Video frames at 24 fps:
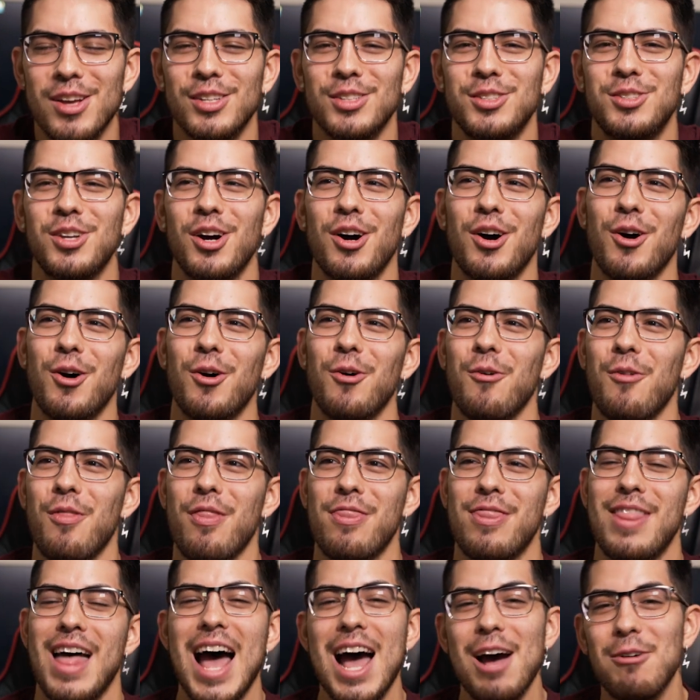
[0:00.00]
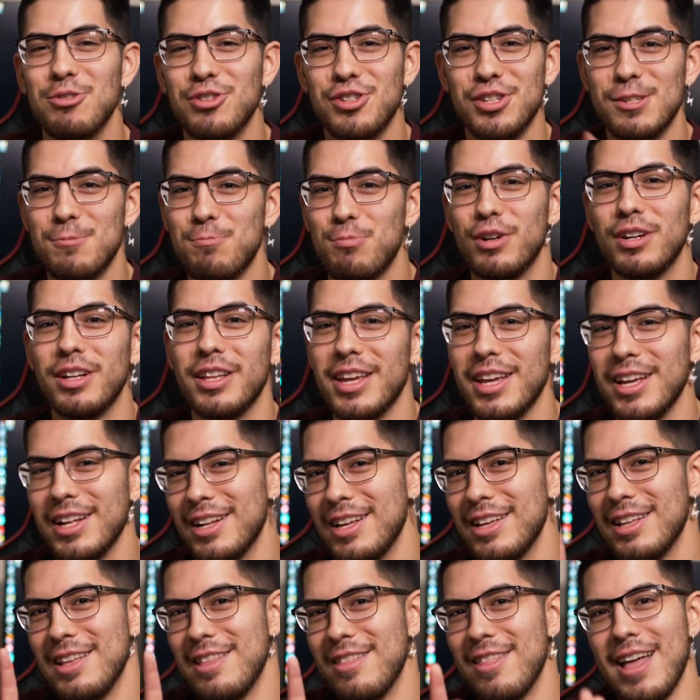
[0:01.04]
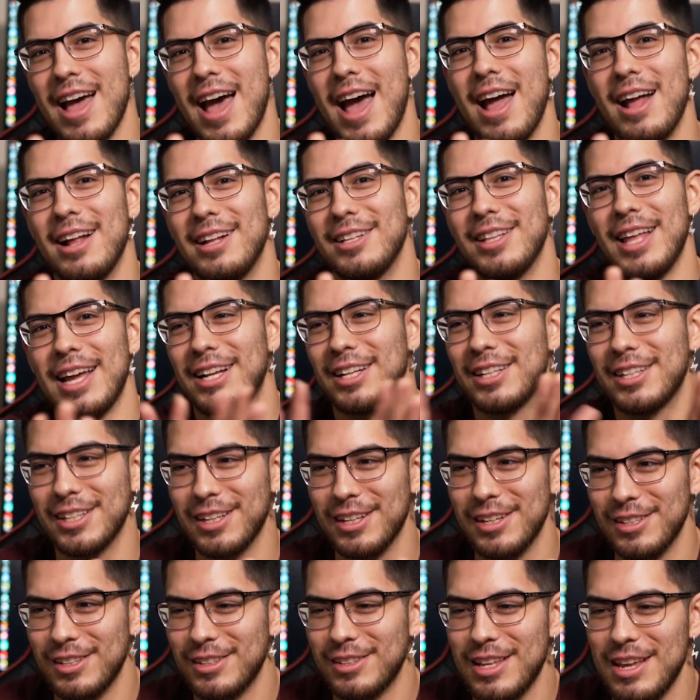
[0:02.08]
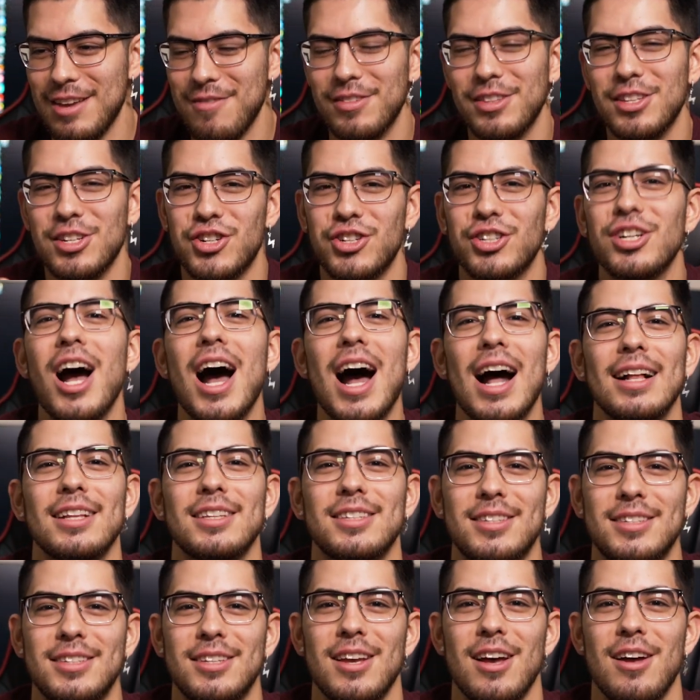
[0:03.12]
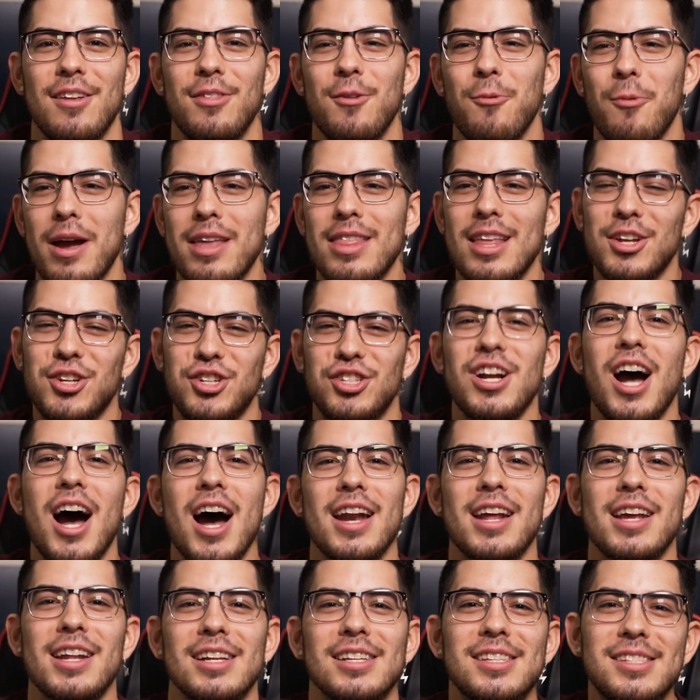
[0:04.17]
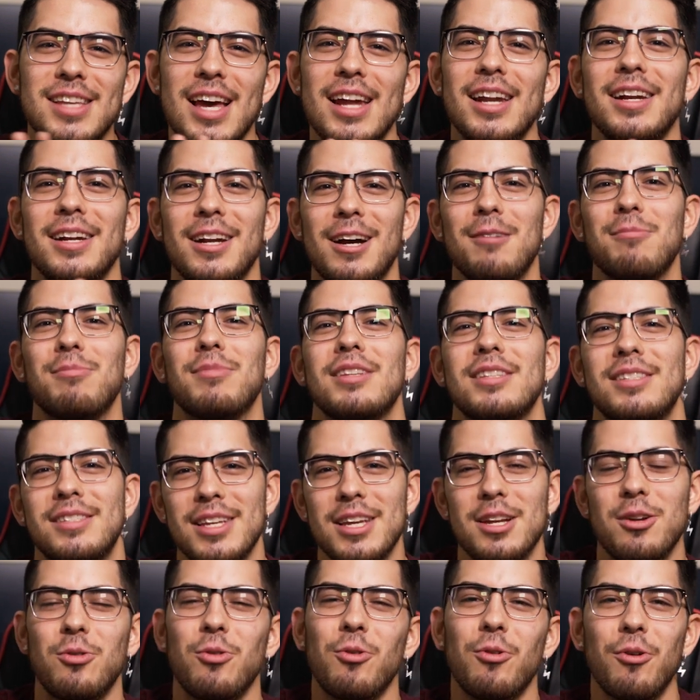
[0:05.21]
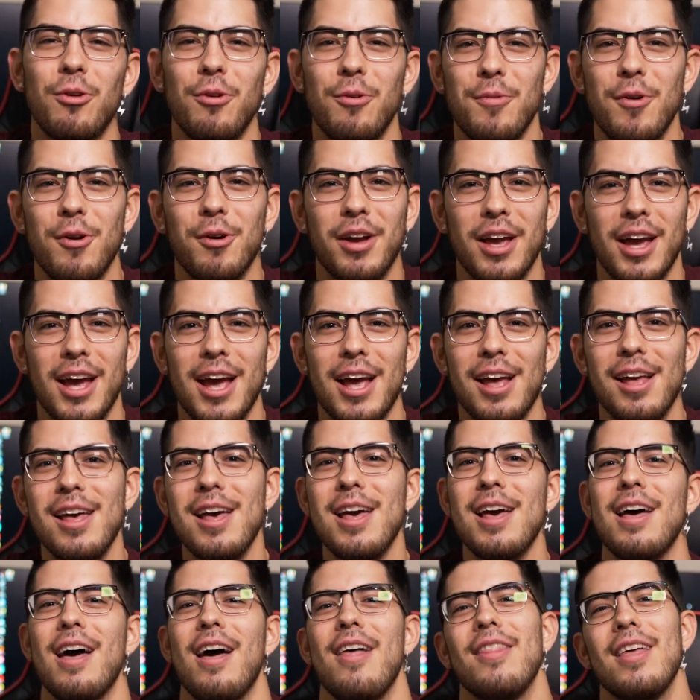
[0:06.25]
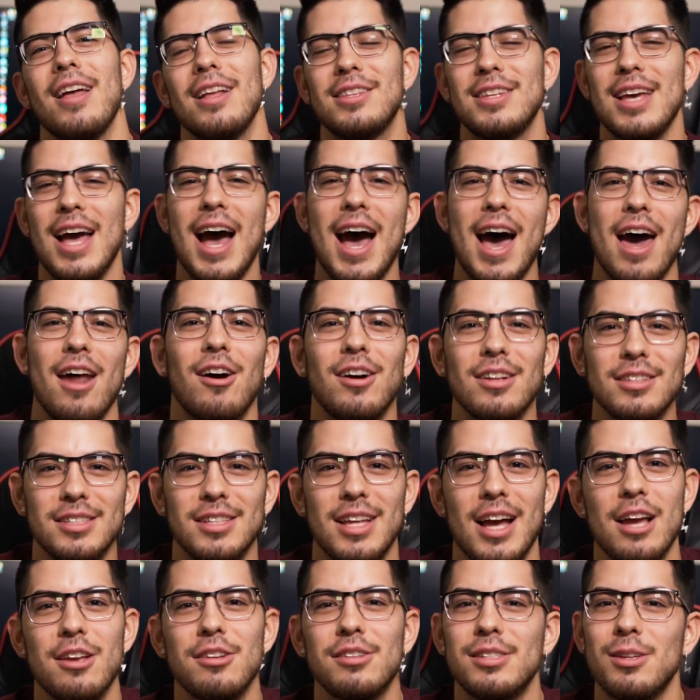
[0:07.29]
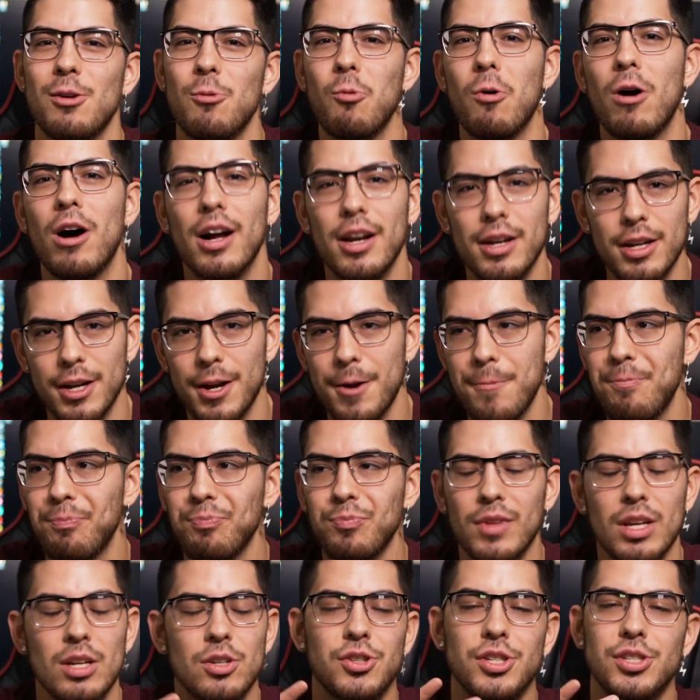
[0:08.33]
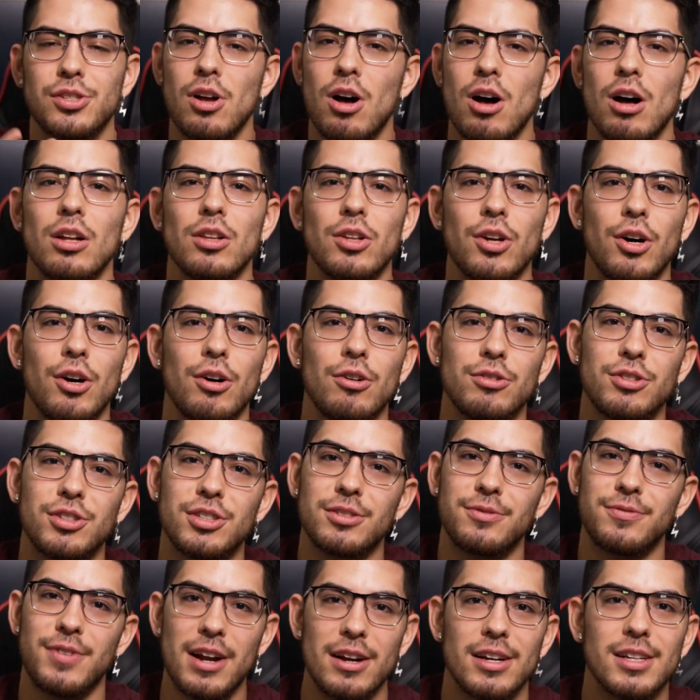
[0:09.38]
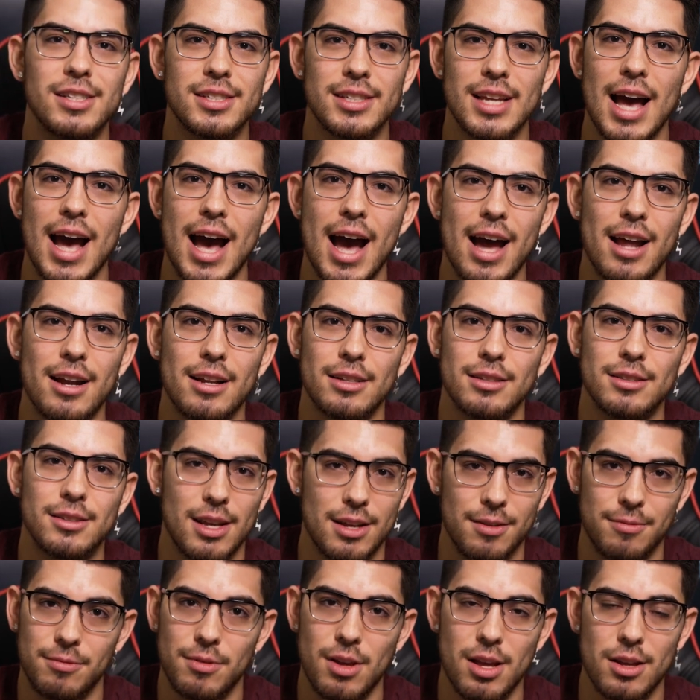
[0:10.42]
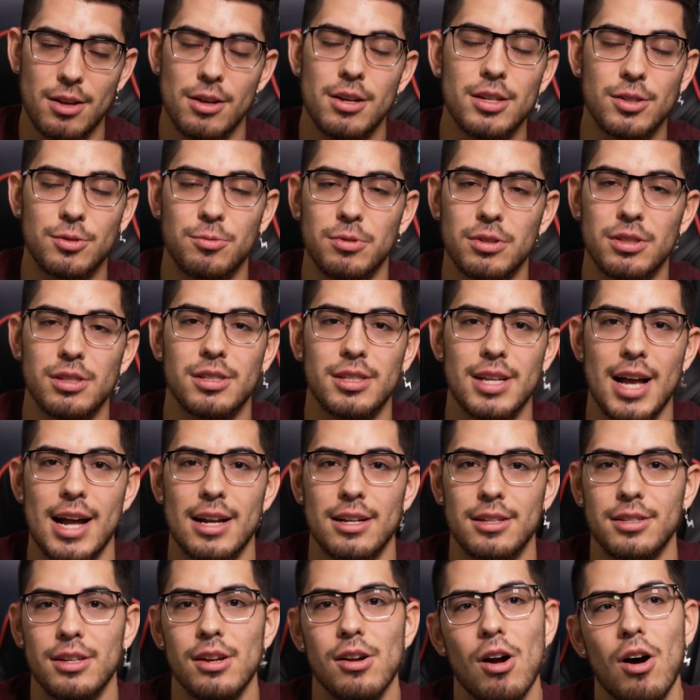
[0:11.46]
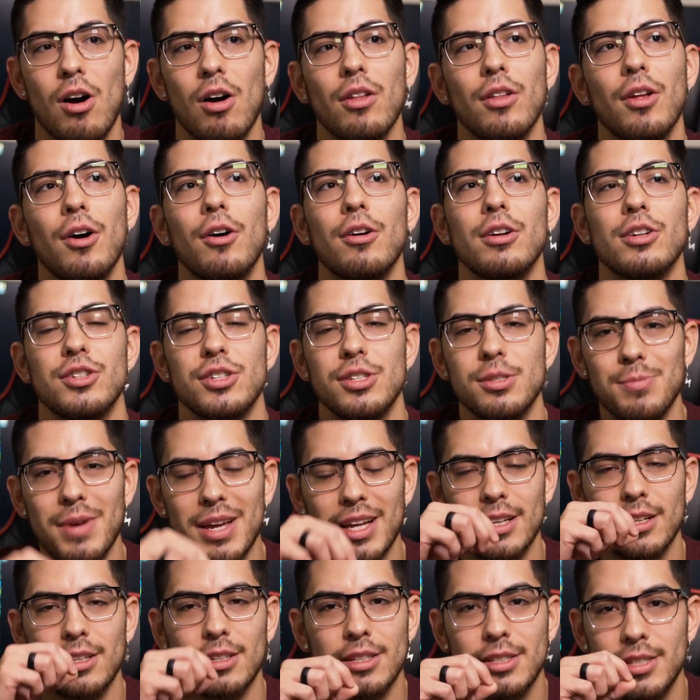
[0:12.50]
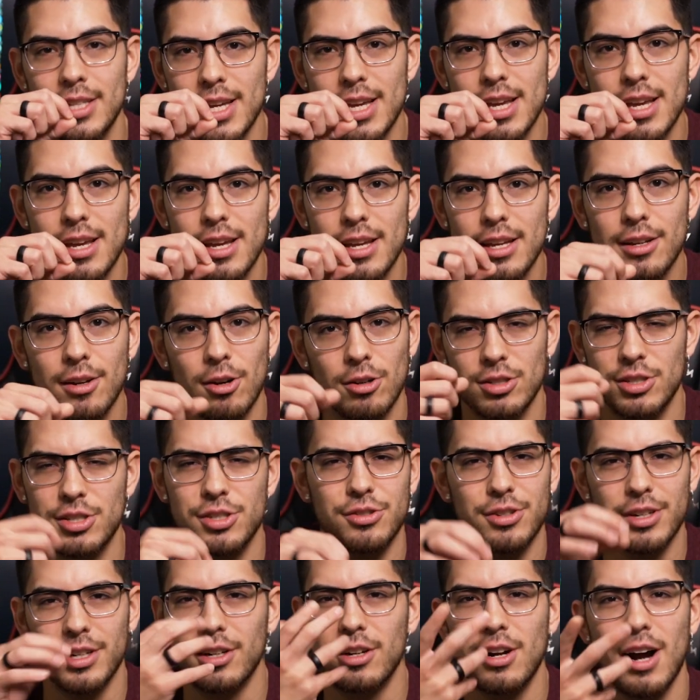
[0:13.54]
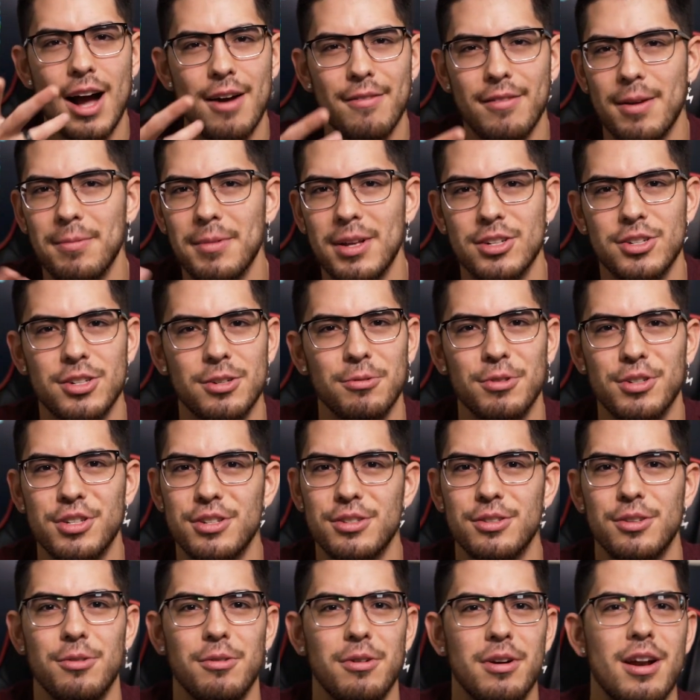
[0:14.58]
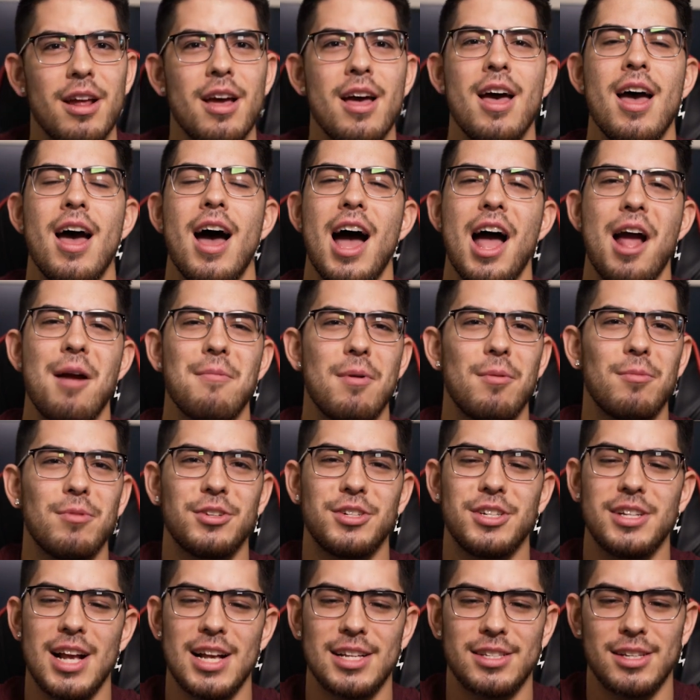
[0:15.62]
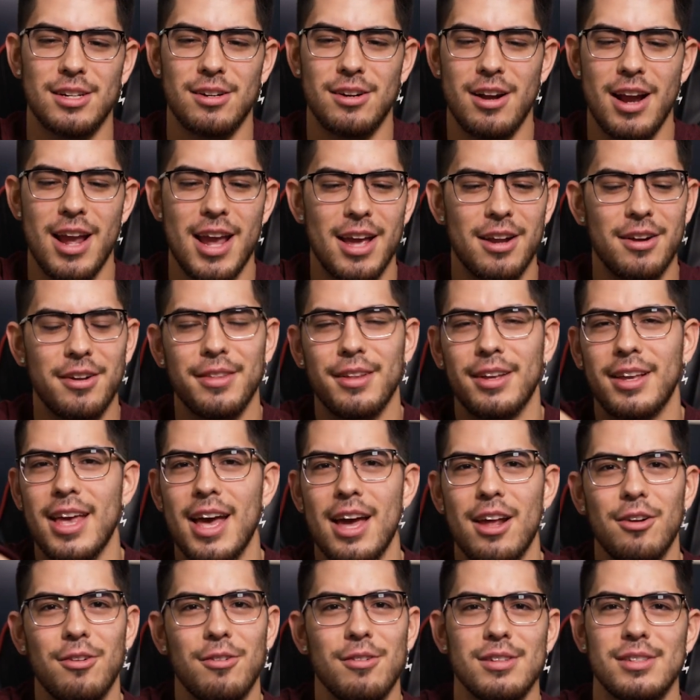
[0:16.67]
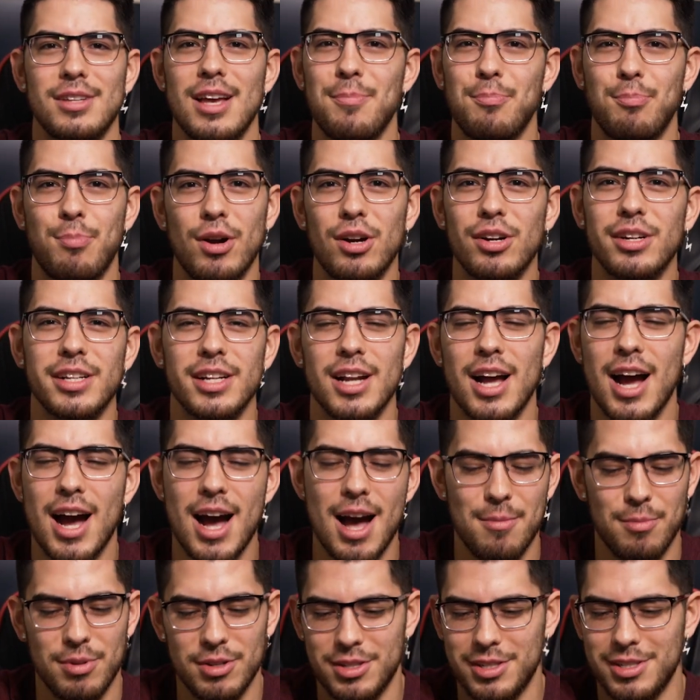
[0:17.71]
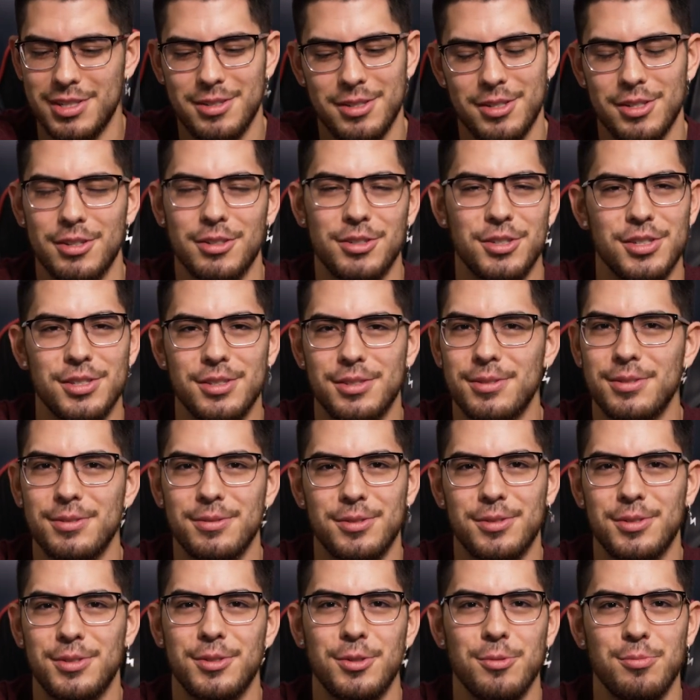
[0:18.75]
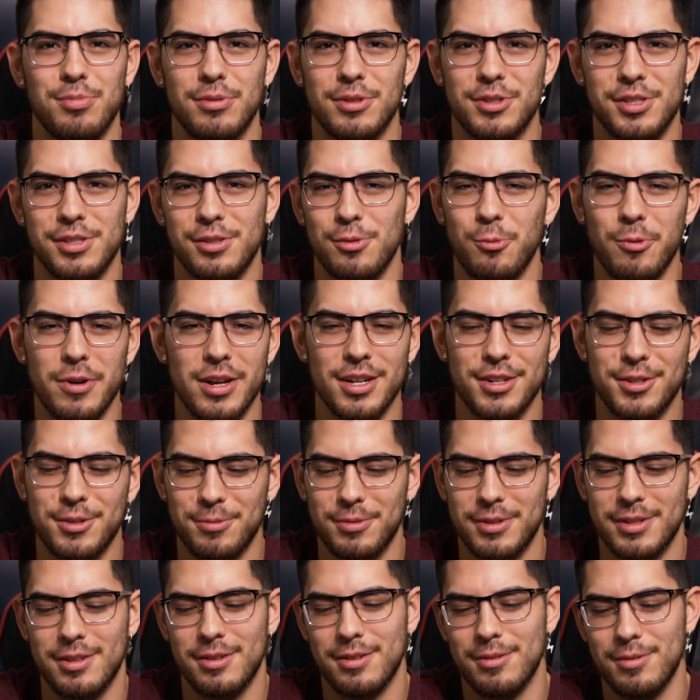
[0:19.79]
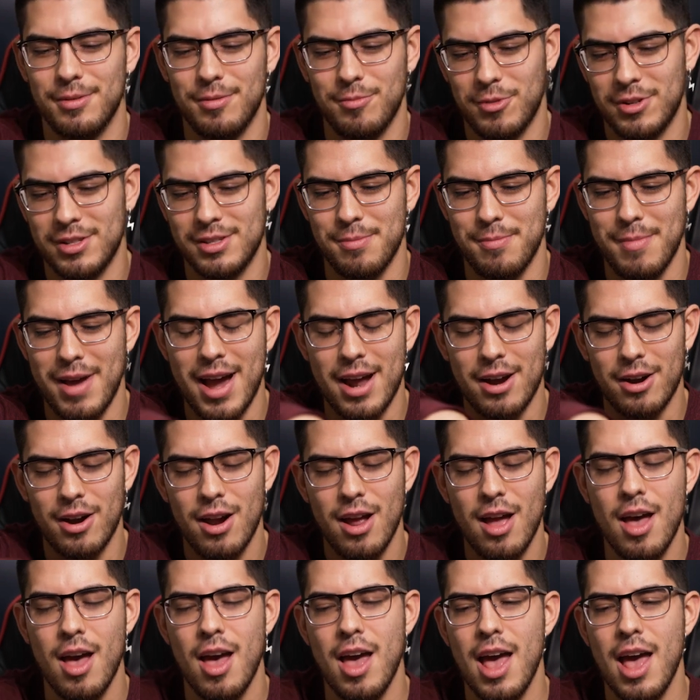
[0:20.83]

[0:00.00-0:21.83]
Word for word: So that was just brilliant in that, like even the shots, the way they shot it is setting up the sequel. Okay, and then to add on to that, you see Wanda She's all alone. She's very sad. It, it is really sad to see her all alone. She's making tea or she's drinking coffee. I'm not sure what she's doing. I remember she has her hand on the kettle and it's burning hot, but she, you know she's super. She's a witch. What, what does it matter?